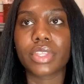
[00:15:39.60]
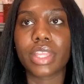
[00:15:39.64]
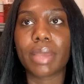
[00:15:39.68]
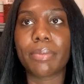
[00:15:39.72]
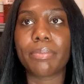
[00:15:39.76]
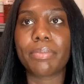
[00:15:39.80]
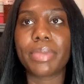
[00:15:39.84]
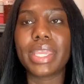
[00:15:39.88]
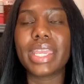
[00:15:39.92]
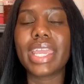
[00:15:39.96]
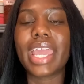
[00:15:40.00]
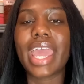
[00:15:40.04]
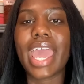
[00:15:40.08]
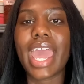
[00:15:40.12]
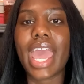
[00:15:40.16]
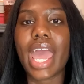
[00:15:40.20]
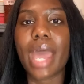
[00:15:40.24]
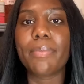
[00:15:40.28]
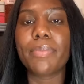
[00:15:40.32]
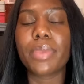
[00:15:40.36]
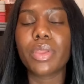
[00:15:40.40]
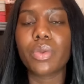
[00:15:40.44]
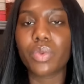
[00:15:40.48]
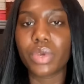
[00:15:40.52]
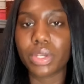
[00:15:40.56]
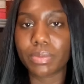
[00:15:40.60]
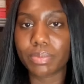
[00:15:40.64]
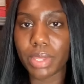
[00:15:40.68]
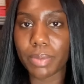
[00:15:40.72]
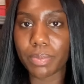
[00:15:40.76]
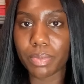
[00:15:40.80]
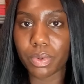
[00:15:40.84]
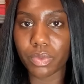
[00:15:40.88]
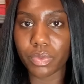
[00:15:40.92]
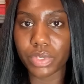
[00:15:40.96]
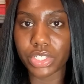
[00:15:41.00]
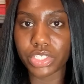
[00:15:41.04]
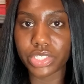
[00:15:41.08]
Be happy when
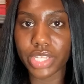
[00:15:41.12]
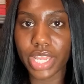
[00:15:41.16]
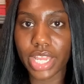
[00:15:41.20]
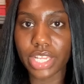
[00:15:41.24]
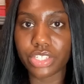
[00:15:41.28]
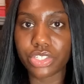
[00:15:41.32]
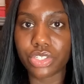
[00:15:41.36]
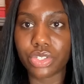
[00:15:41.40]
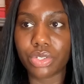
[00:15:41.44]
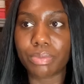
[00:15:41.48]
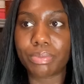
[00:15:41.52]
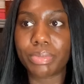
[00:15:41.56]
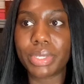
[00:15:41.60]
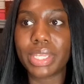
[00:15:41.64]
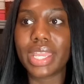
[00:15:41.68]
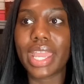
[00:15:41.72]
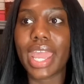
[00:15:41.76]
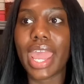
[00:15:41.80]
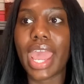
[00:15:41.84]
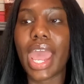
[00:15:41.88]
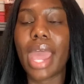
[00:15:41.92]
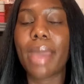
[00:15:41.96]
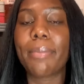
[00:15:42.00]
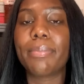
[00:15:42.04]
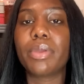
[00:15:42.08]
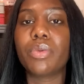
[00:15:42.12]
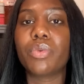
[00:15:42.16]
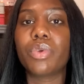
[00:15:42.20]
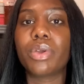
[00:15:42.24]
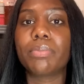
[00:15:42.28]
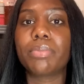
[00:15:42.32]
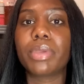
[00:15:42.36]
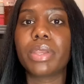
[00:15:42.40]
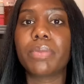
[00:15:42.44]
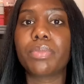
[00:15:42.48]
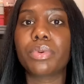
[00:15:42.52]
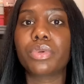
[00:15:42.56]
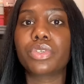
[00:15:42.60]
people reject you. Be happy when
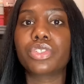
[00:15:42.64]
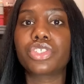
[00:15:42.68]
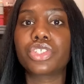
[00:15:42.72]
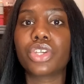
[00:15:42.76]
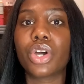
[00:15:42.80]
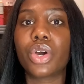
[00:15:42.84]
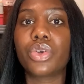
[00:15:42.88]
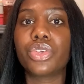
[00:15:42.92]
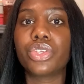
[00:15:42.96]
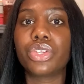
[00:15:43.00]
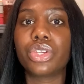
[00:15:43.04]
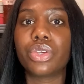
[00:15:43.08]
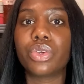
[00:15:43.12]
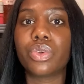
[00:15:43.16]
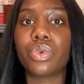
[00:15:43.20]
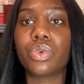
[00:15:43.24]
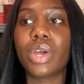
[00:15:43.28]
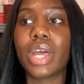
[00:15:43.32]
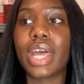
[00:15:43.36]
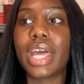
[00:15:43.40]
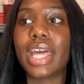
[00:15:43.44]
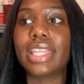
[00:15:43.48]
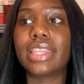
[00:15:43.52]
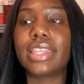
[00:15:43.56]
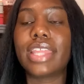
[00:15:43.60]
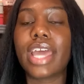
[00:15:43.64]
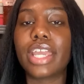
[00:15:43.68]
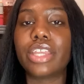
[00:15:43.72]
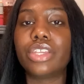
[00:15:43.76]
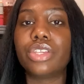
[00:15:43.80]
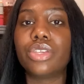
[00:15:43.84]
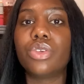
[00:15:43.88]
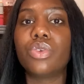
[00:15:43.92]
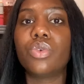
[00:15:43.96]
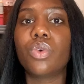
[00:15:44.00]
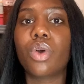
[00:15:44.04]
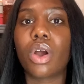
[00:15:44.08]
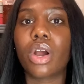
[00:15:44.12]
people show you that
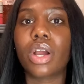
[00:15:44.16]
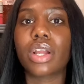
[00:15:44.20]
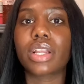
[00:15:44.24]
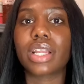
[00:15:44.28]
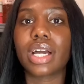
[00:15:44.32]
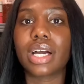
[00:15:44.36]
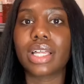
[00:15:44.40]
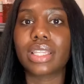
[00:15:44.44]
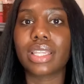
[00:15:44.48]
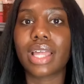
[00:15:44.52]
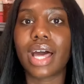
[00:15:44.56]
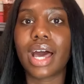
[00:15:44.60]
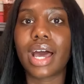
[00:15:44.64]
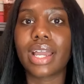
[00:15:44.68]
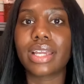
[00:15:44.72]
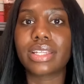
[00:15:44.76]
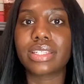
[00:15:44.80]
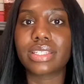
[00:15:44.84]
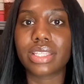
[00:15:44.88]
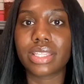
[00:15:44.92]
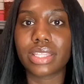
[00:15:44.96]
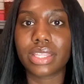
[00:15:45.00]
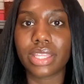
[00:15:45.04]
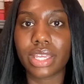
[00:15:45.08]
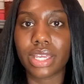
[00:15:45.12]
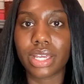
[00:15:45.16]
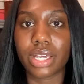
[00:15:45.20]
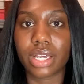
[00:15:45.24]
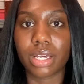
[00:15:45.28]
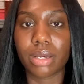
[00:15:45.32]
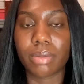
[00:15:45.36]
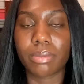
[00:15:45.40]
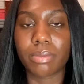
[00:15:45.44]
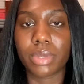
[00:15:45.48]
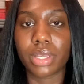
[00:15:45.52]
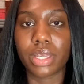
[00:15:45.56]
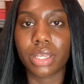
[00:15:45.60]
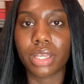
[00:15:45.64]
you aren't aligned to
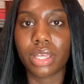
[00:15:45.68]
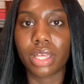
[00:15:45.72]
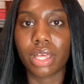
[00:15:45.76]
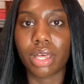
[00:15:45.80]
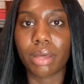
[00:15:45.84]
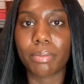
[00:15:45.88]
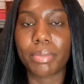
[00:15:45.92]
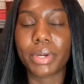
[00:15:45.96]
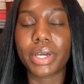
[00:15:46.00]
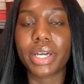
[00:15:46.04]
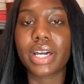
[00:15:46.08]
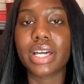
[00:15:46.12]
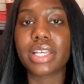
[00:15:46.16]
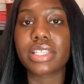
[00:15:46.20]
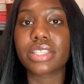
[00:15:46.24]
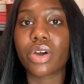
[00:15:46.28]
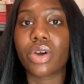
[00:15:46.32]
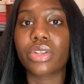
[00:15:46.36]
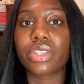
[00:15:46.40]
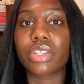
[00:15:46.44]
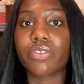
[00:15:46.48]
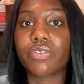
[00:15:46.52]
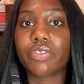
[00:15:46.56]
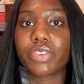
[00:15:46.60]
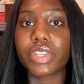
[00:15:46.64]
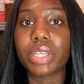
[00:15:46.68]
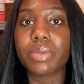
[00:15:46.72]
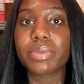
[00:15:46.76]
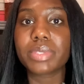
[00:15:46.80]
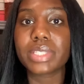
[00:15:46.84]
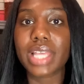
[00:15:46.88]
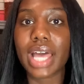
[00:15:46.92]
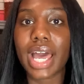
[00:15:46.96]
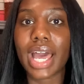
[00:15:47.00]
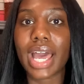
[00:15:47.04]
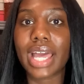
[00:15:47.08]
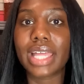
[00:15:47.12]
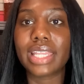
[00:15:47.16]
them. Because on the flip
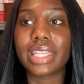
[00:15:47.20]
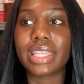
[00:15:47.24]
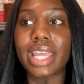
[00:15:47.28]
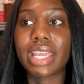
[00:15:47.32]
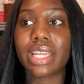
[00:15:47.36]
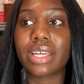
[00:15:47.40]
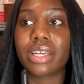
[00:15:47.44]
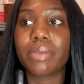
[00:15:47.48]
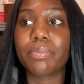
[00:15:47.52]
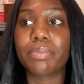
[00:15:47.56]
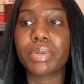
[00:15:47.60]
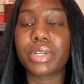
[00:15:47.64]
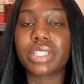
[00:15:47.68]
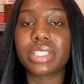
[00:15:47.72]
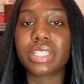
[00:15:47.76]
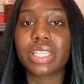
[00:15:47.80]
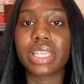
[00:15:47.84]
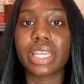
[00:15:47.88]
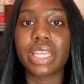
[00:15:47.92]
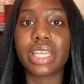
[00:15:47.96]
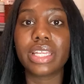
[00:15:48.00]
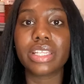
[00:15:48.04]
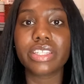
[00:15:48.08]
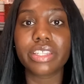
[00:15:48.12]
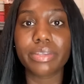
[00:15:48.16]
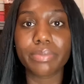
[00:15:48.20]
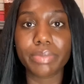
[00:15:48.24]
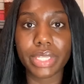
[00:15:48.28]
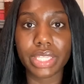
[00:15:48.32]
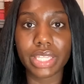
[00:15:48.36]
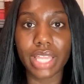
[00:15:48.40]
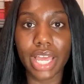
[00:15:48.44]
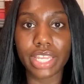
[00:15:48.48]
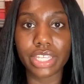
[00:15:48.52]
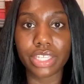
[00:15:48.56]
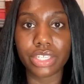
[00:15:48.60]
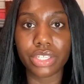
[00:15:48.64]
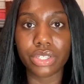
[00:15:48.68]
side, they could pretend to be
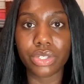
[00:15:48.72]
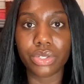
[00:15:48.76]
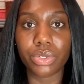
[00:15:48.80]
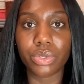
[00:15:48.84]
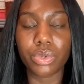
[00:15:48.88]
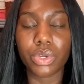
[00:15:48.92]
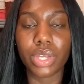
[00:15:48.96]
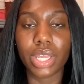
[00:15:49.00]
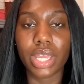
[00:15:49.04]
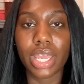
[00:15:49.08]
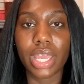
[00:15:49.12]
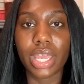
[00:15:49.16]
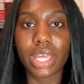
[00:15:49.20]
like you.